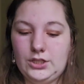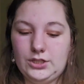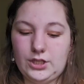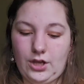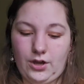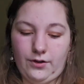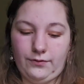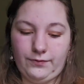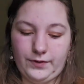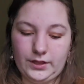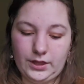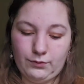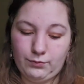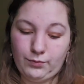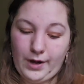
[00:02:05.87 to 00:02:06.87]
So
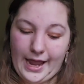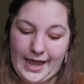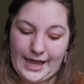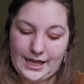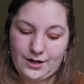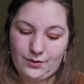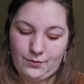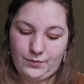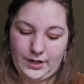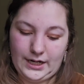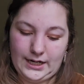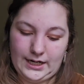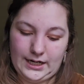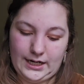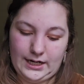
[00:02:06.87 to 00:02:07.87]
for the red,
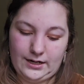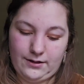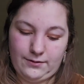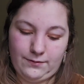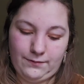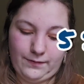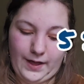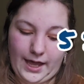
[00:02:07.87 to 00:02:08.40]
we need